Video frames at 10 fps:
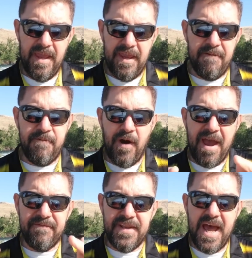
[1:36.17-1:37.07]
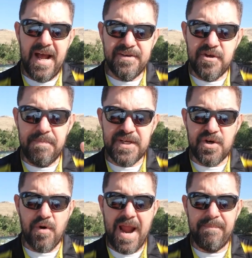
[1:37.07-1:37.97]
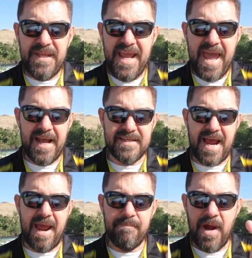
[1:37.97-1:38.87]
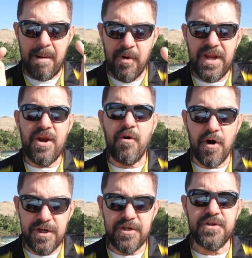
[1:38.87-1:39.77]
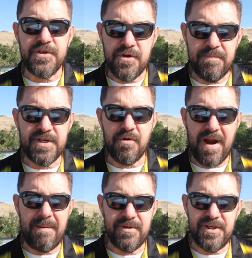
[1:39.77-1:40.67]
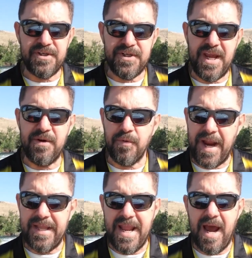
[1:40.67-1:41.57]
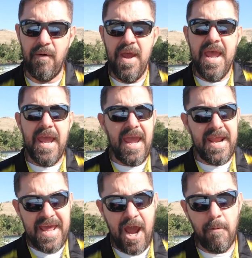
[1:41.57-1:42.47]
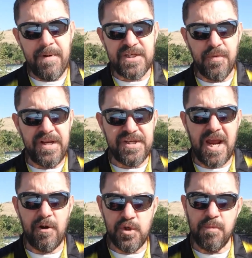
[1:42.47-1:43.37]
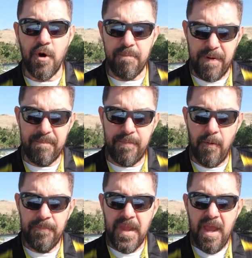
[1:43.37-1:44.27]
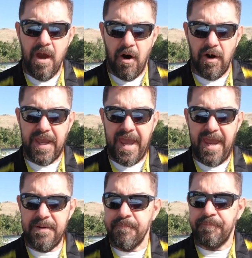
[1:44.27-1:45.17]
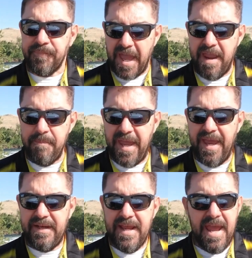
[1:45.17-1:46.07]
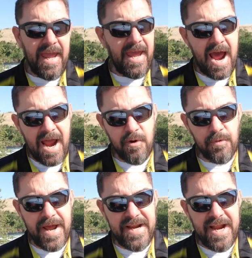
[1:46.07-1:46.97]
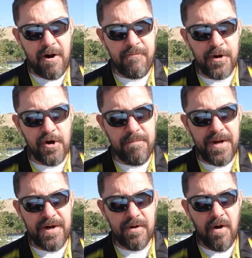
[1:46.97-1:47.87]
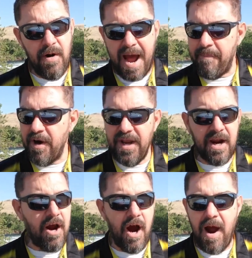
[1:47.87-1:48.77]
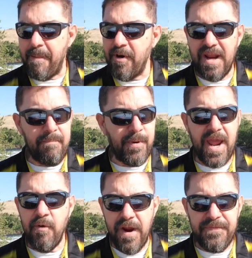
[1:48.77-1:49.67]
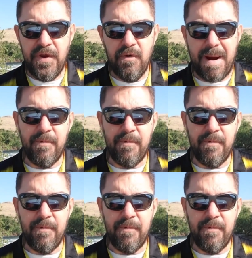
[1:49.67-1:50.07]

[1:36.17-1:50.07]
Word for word: If you have not subscribed yet, I'm, I'm going to encourage you to subscribe to this channel right now and help us reach out to more people. Okay? Amen. Eh, are you ready now for your miracle? I'm going to call, I'm going to pray with you.